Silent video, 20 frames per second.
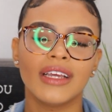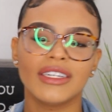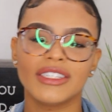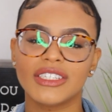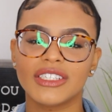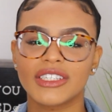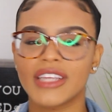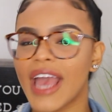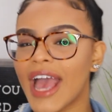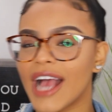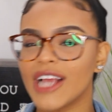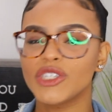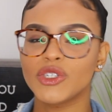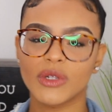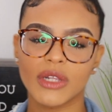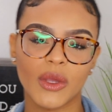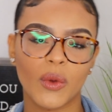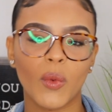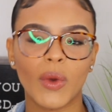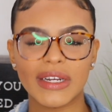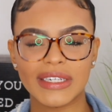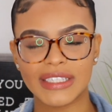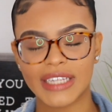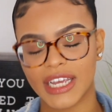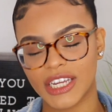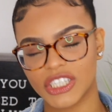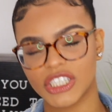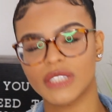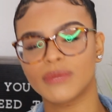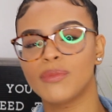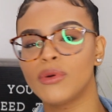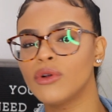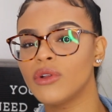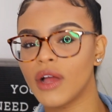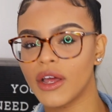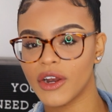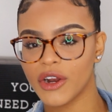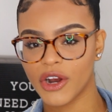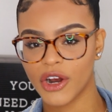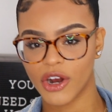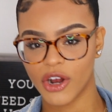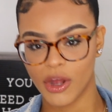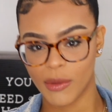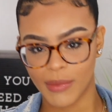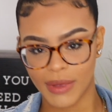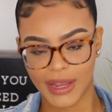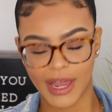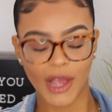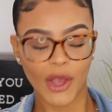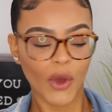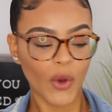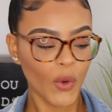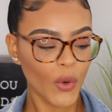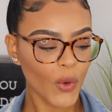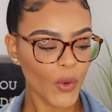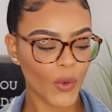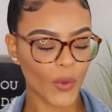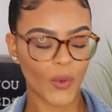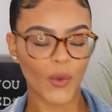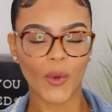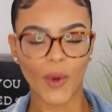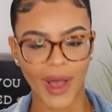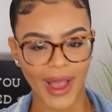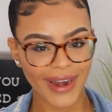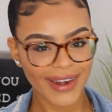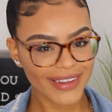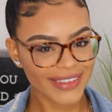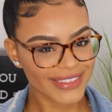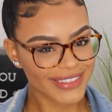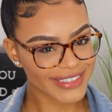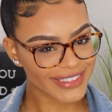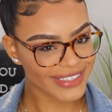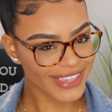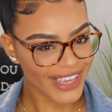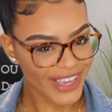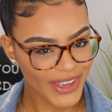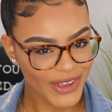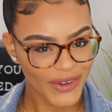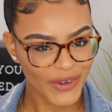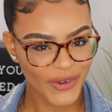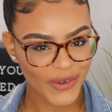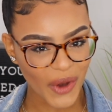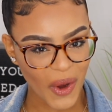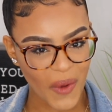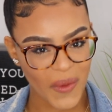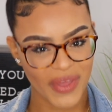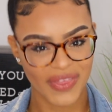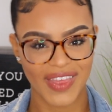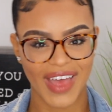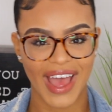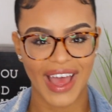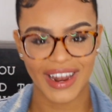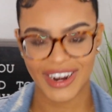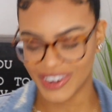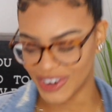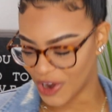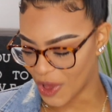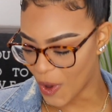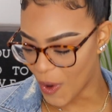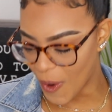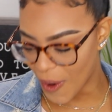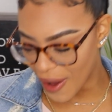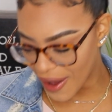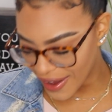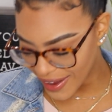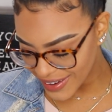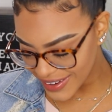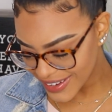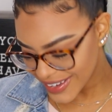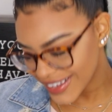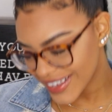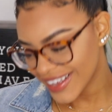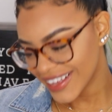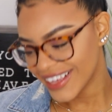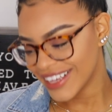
Just casually one day, just pull on a curl and be like, ooh, I didn't see you growing that long.